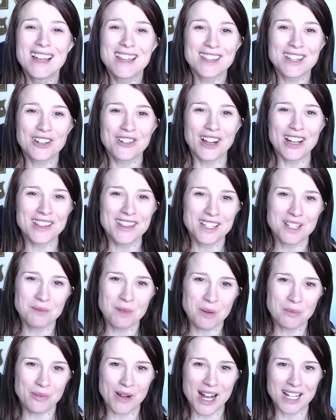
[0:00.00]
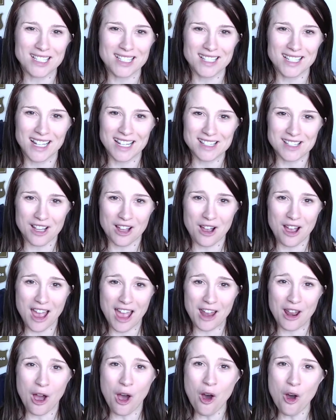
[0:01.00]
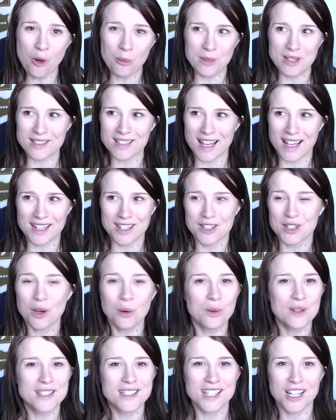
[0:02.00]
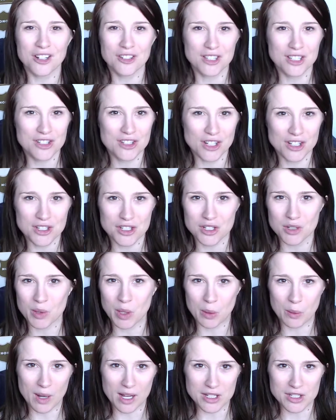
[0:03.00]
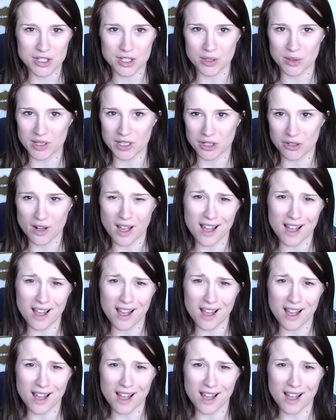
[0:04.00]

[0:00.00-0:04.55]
The great thing about practicing as at home is that no one's there to judge you or watch you, and